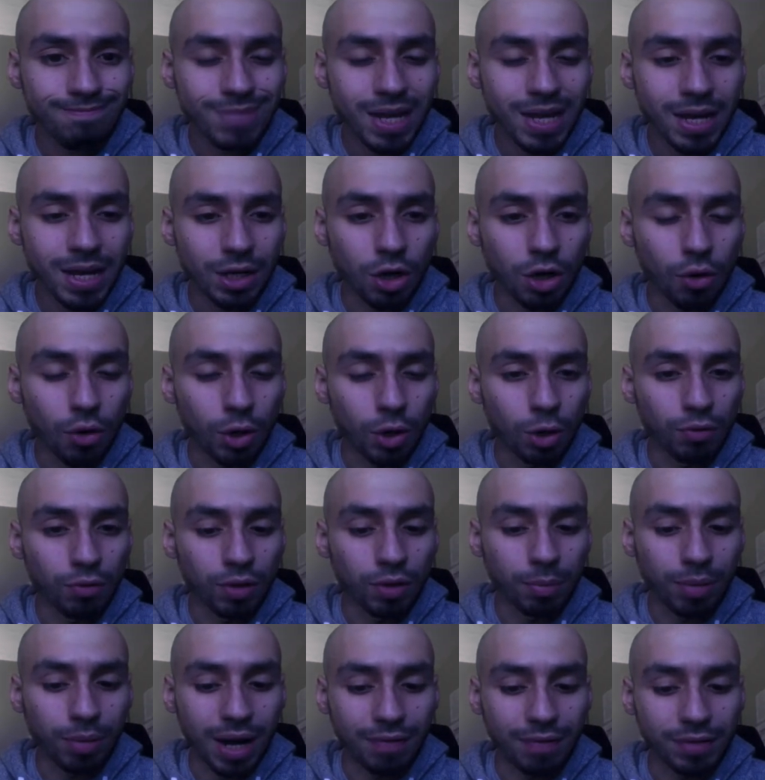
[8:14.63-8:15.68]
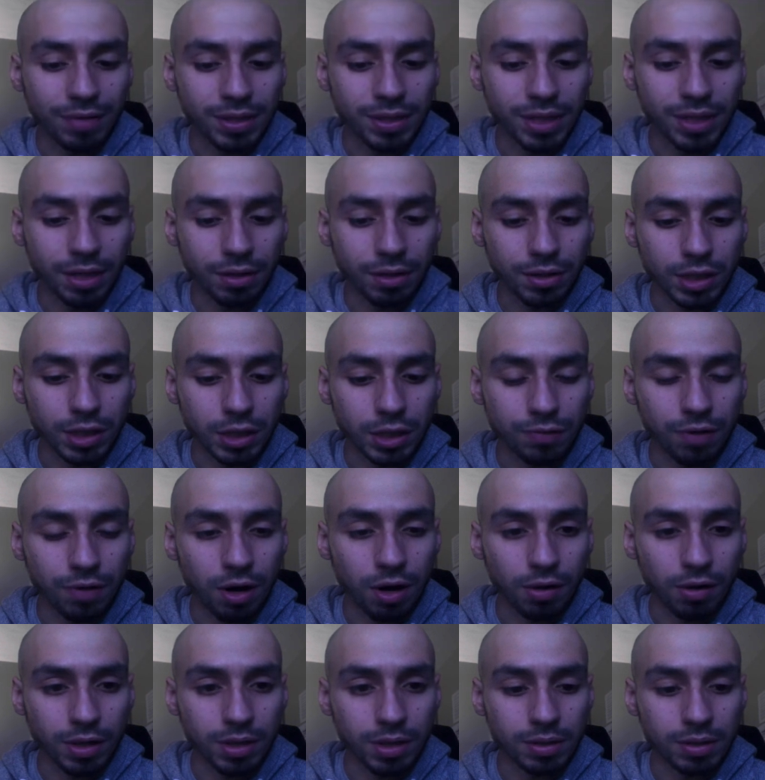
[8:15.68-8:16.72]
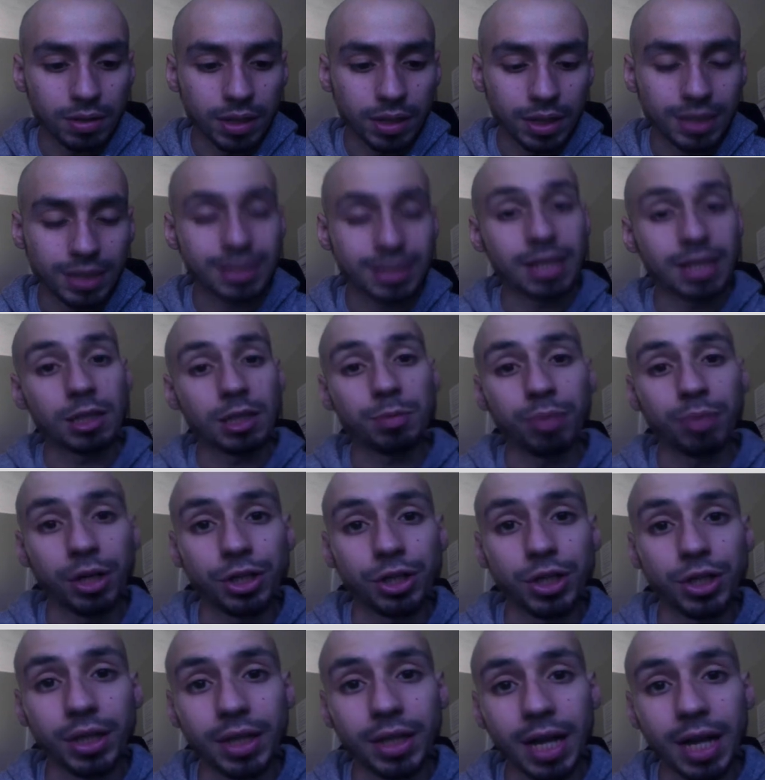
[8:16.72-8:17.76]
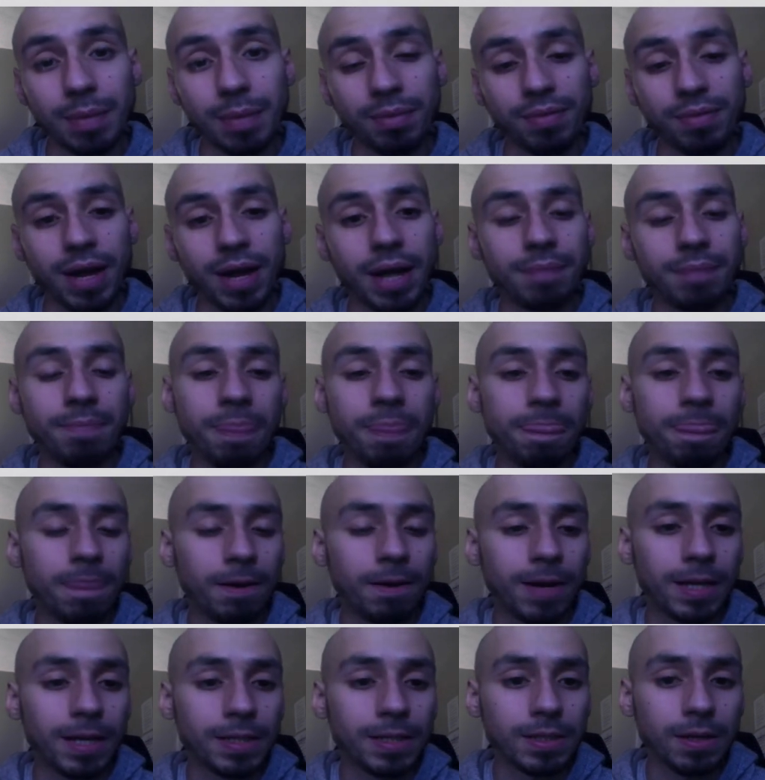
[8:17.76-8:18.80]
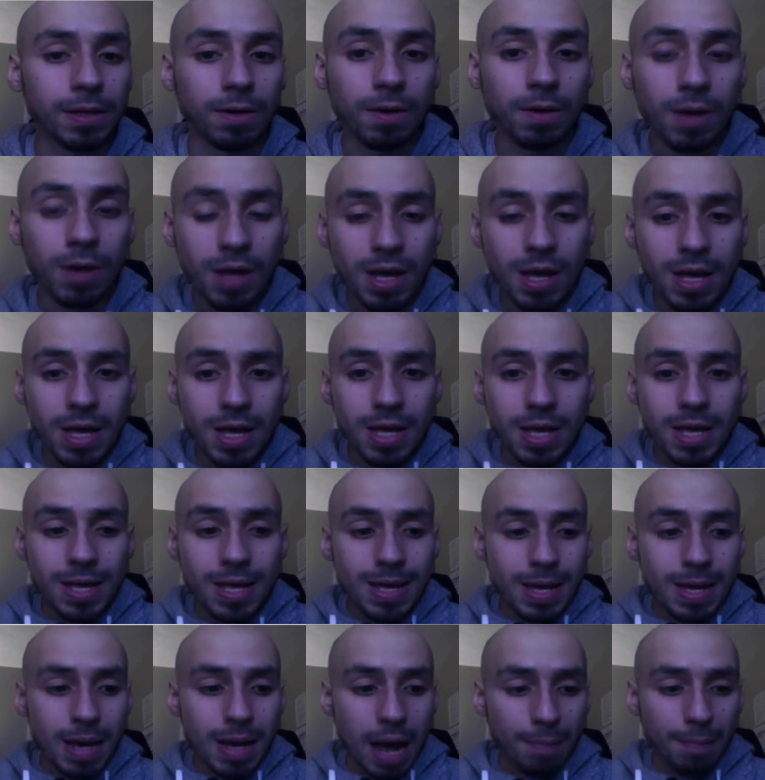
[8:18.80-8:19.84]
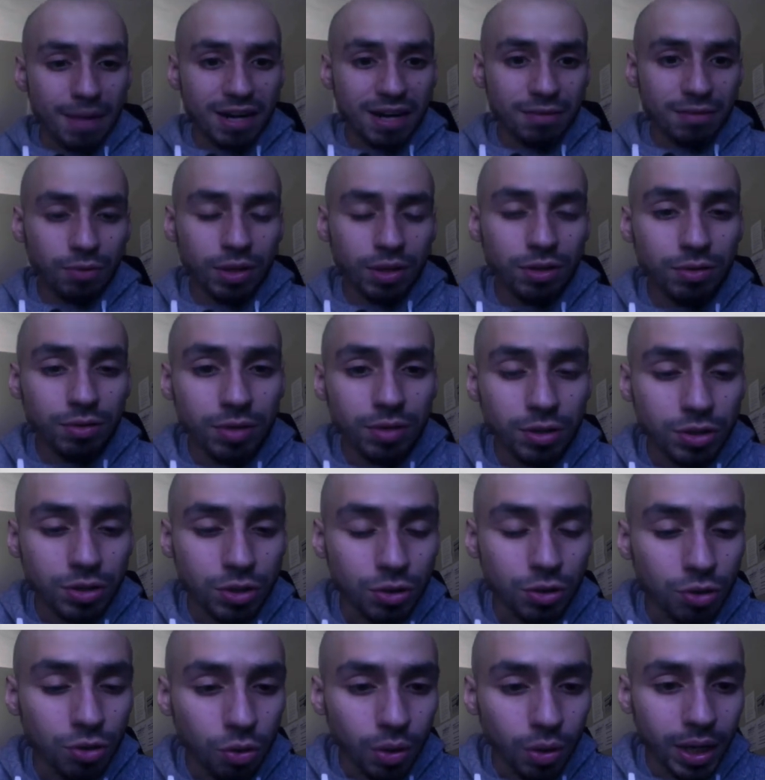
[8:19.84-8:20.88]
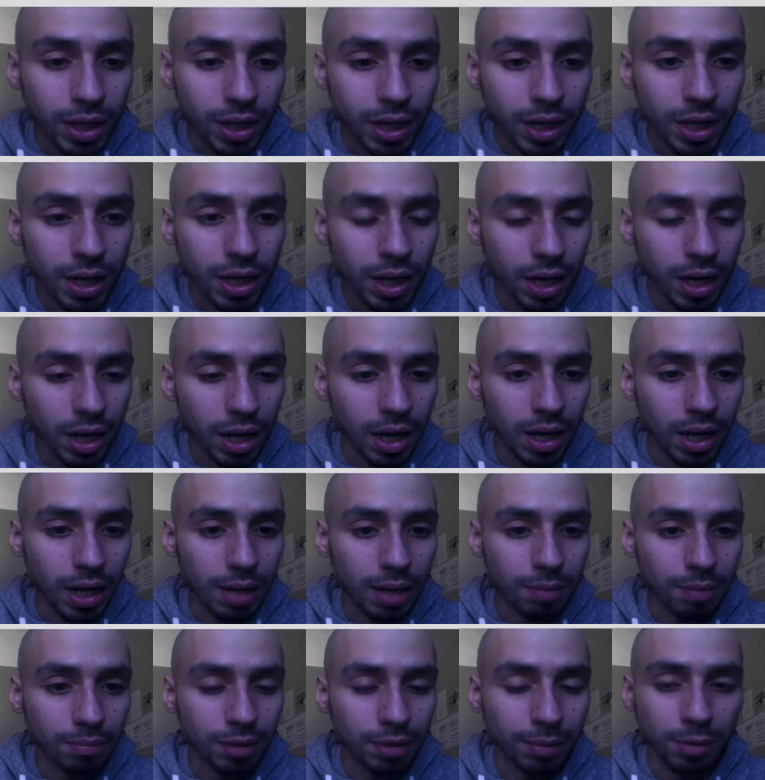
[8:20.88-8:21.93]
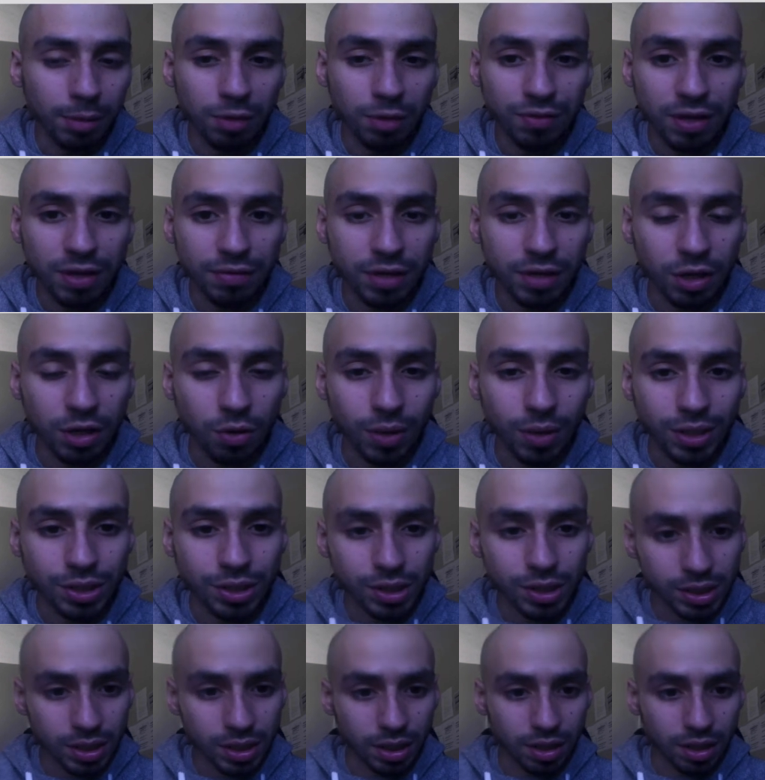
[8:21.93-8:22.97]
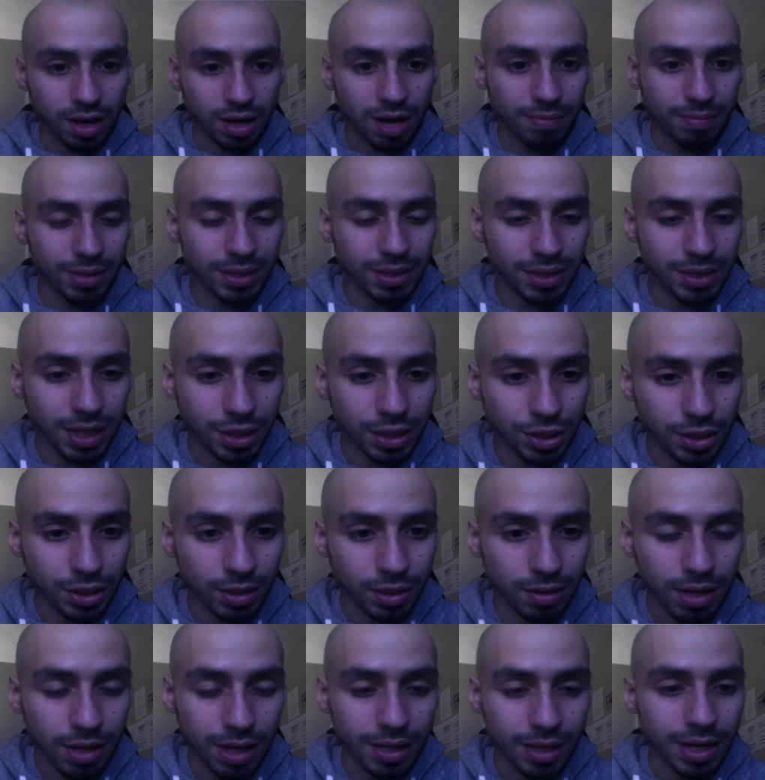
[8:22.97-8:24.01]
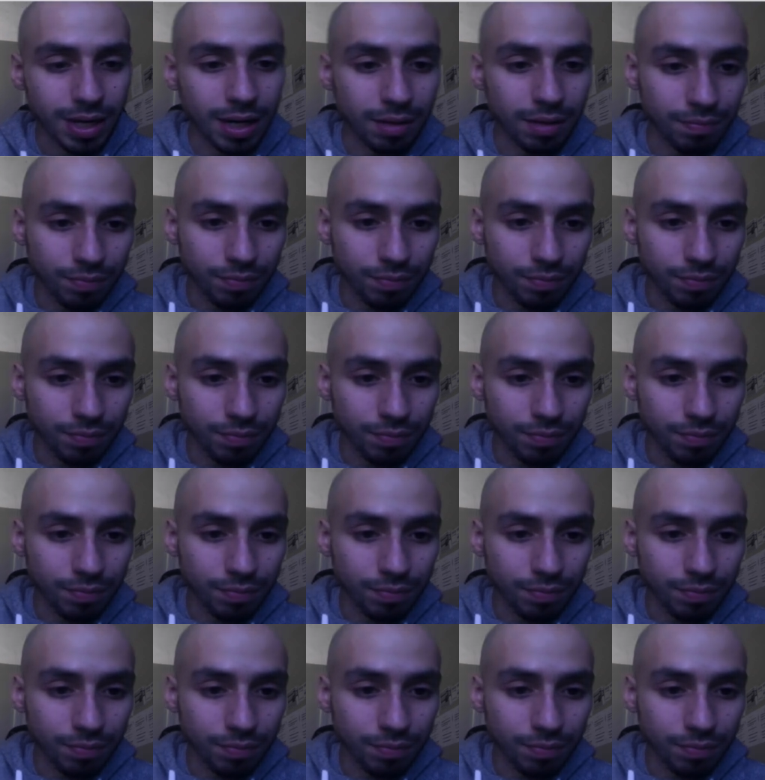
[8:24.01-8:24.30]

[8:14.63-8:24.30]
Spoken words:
going over the profit centers as far as the Excel spreadsheet that I provide. All right, so I might have went through this too quick. Let me know if you have any questions in the comment section. Again,